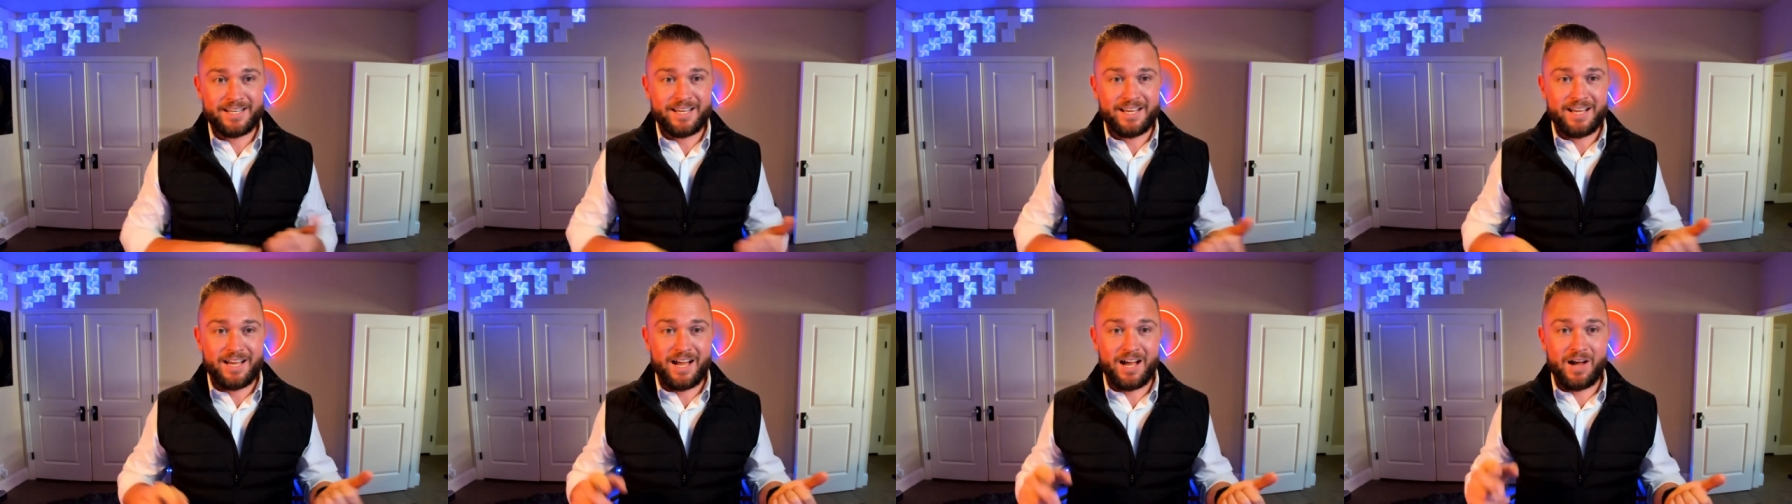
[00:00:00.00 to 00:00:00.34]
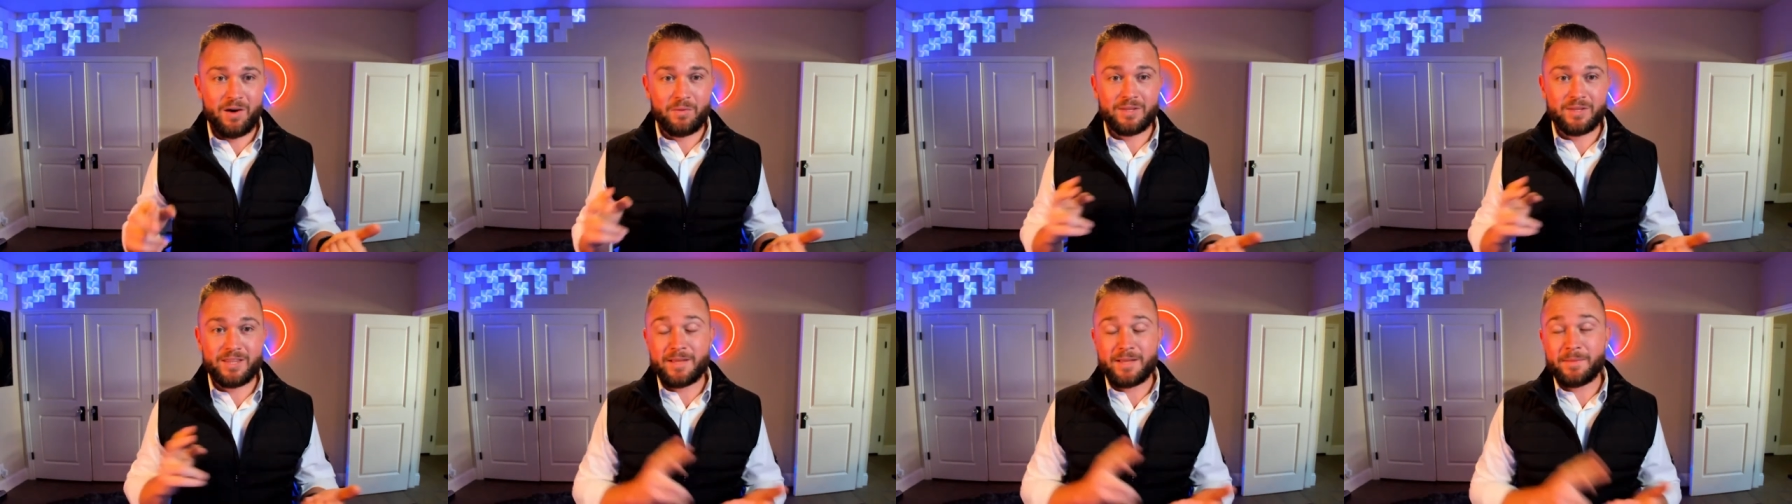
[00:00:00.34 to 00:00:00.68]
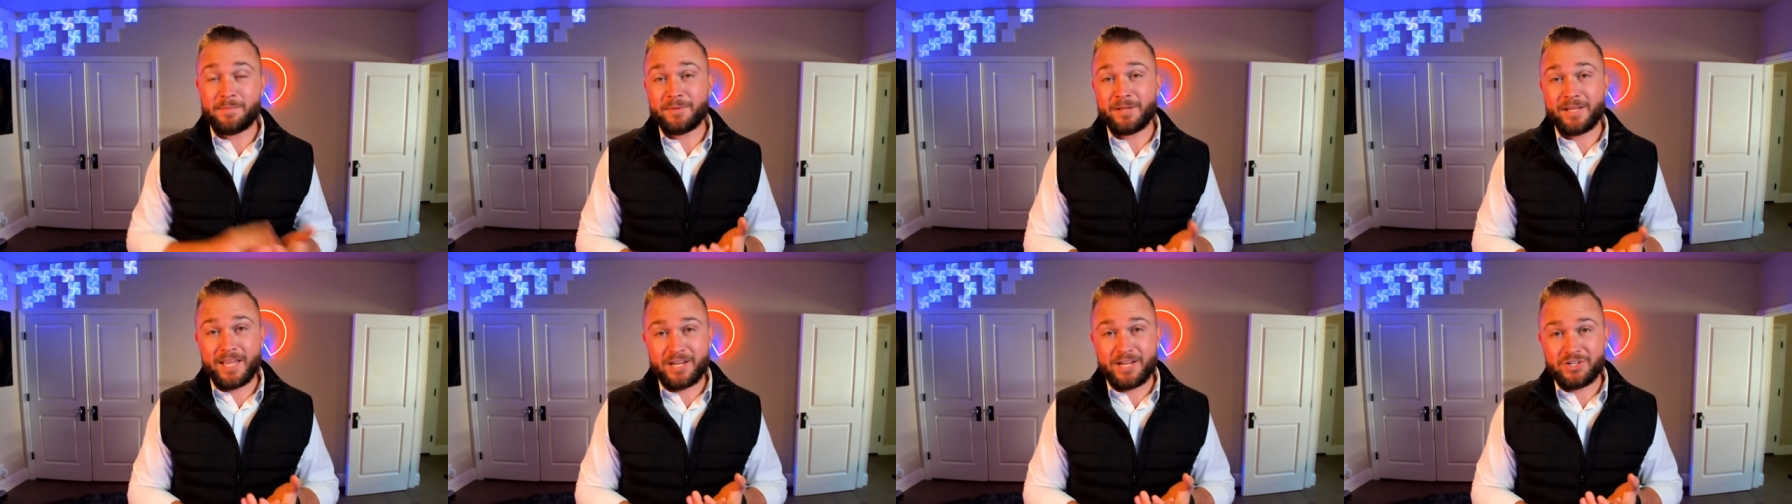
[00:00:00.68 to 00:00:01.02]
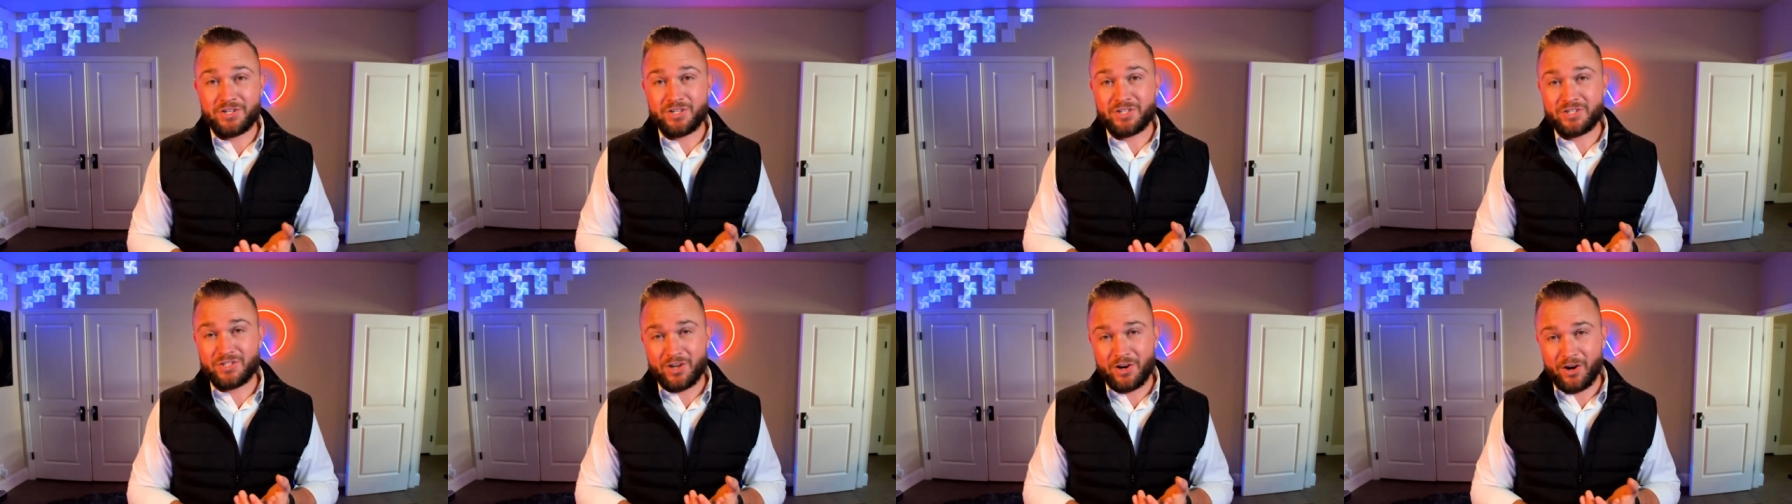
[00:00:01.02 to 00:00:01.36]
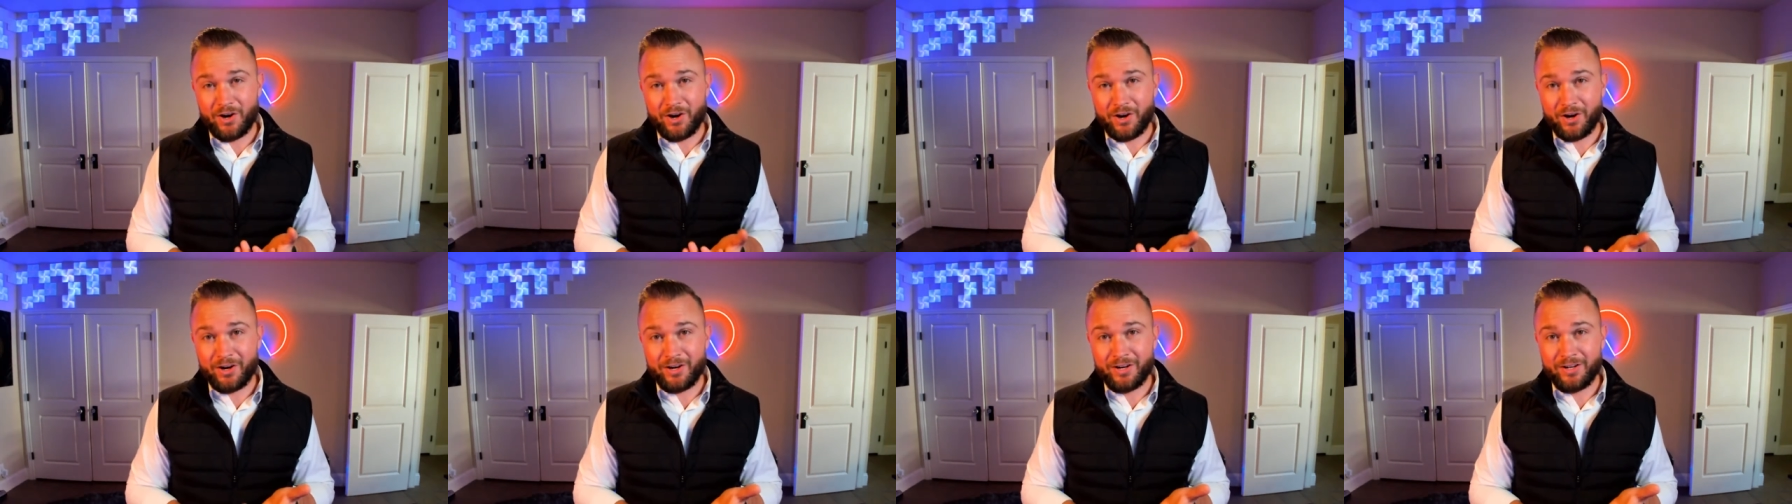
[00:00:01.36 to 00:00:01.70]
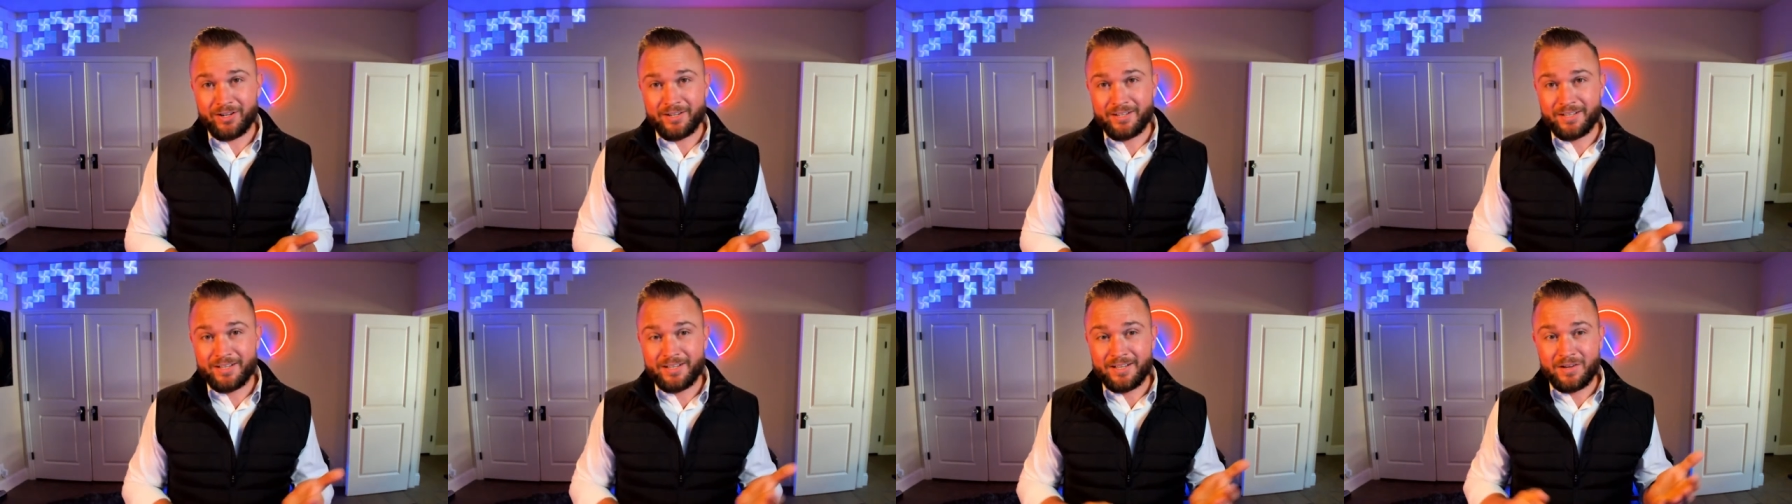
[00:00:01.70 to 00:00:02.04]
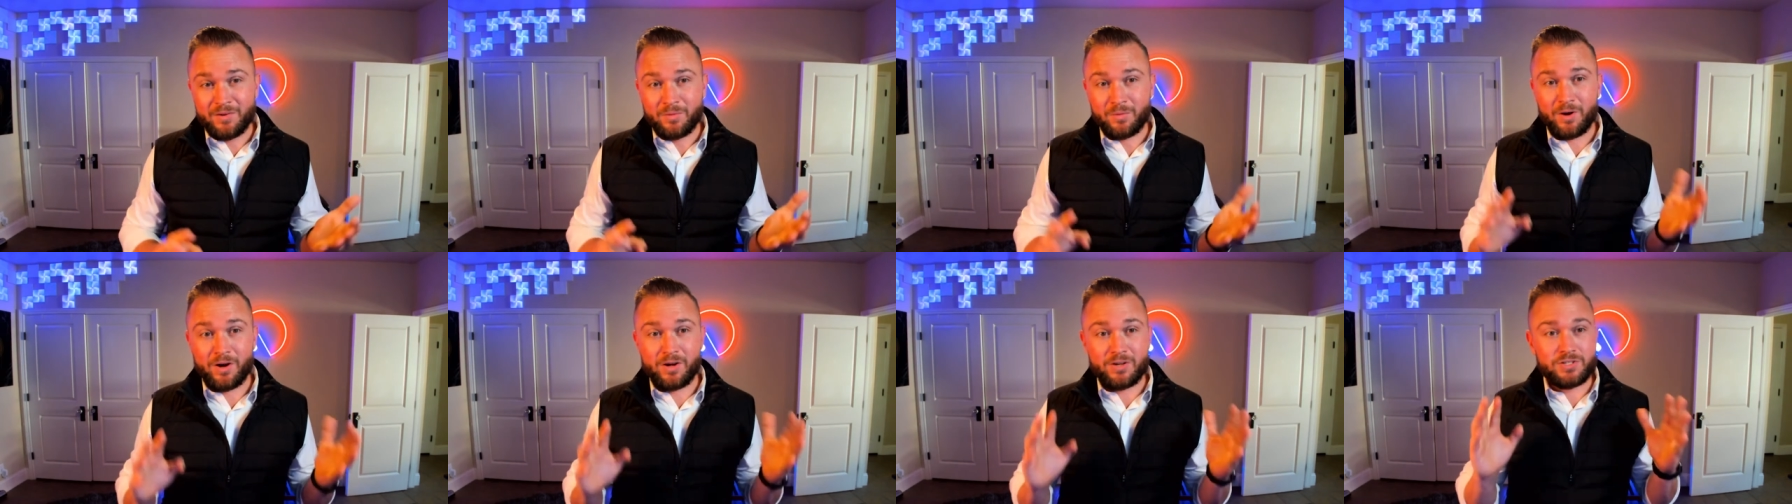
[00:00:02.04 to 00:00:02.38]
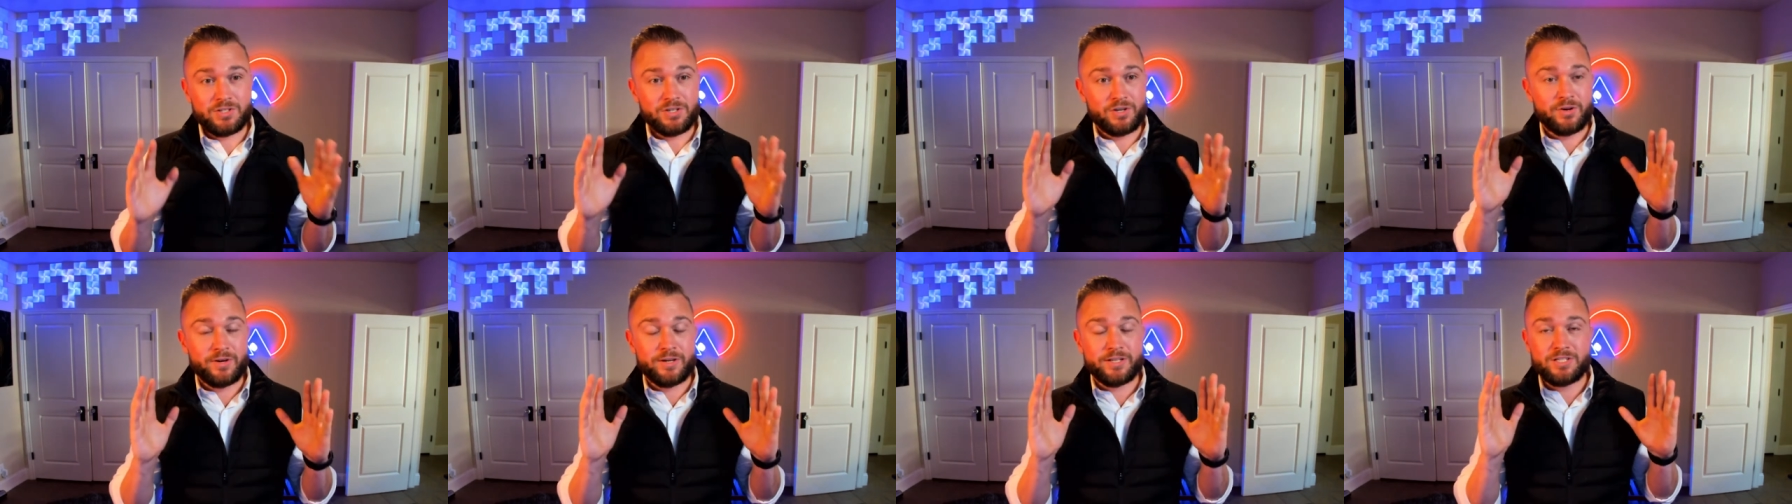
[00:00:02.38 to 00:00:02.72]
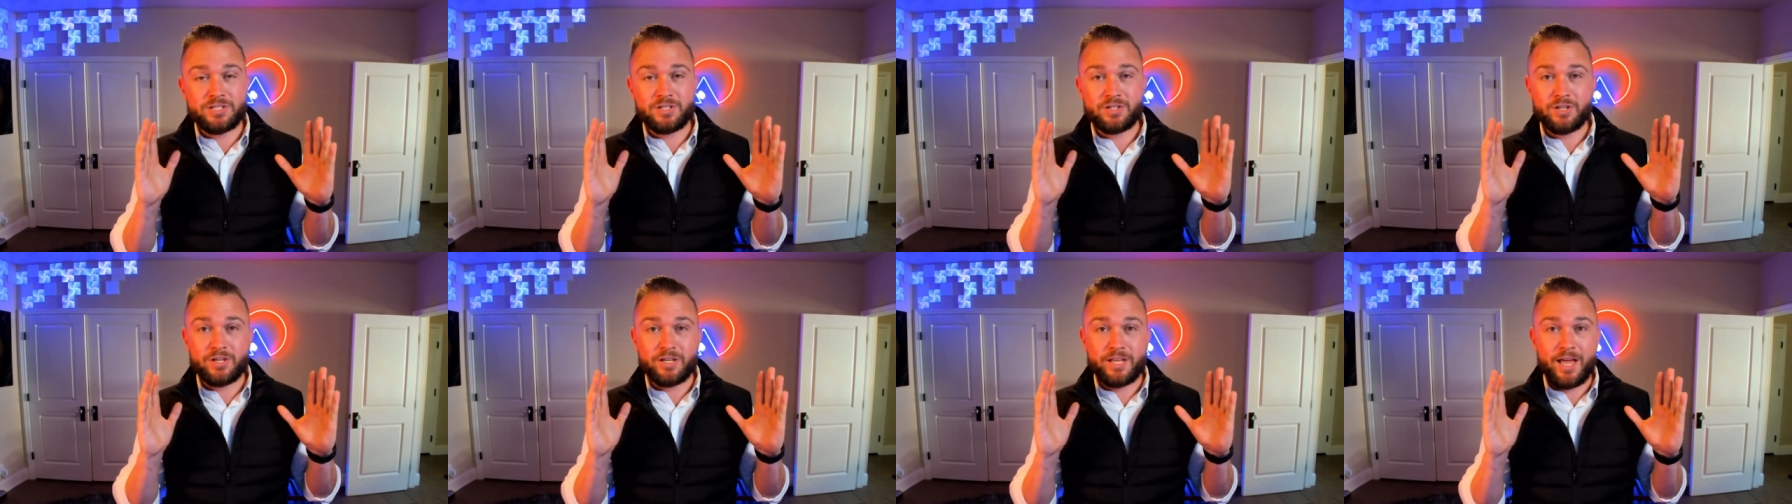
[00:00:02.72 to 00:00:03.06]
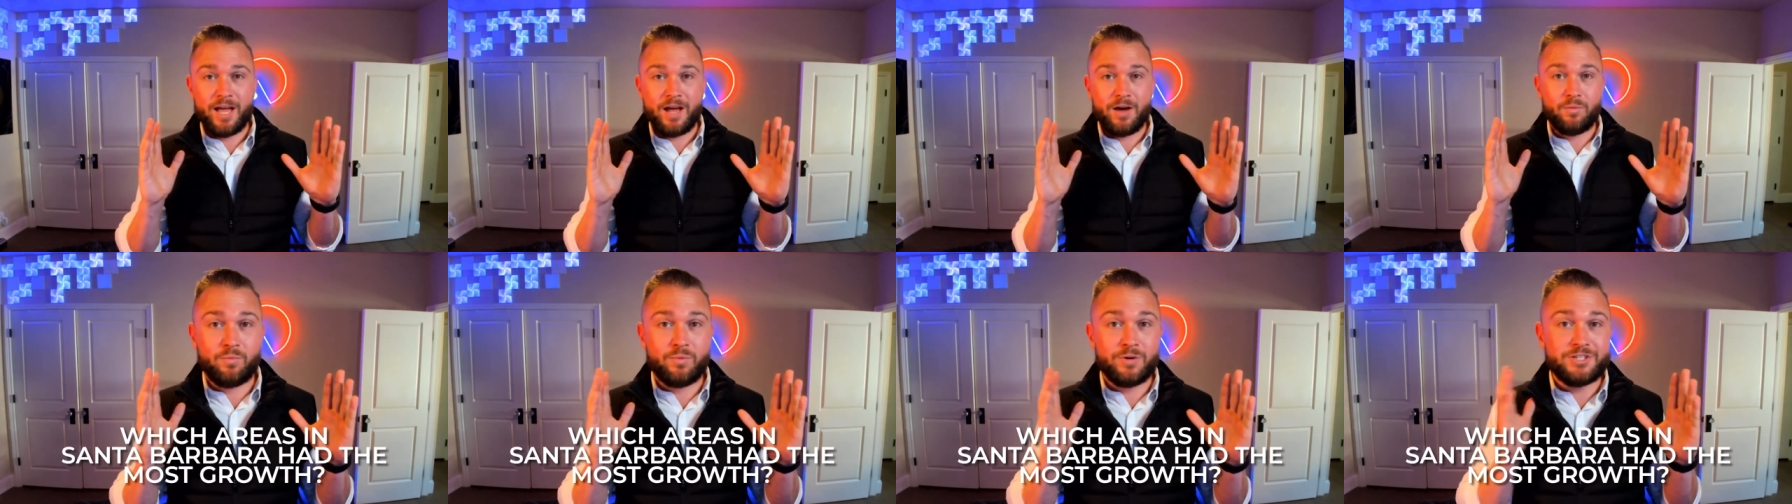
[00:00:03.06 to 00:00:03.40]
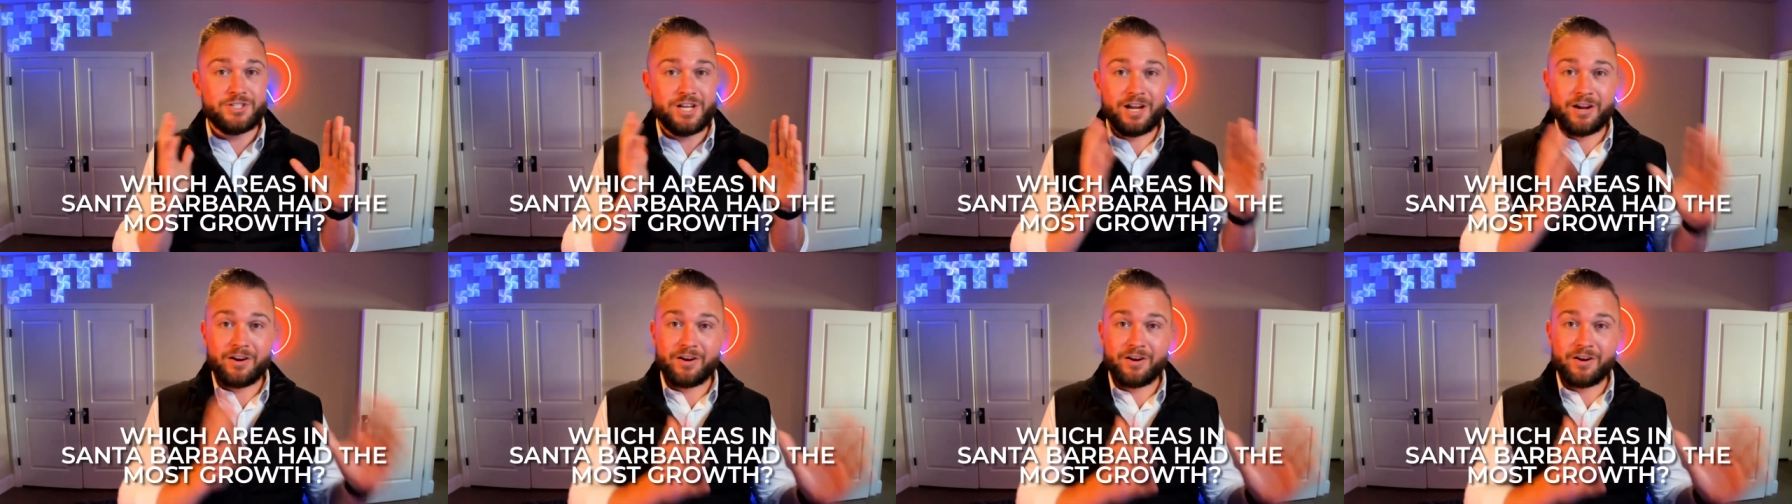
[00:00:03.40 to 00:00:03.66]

uh, what the implications are. We're also going to look at which